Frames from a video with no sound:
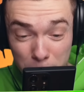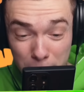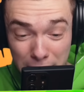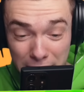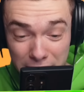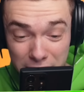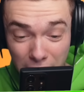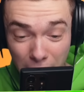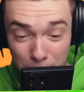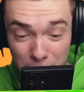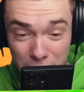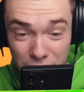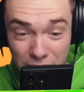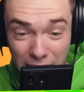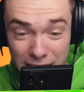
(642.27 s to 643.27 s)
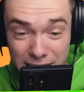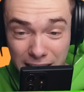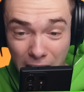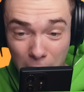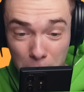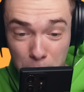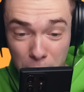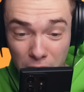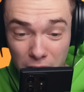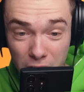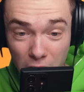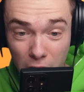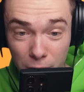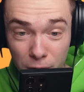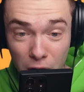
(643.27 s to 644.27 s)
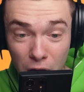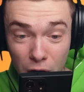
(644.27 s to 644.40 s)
meats. I mean, that's gotta be enough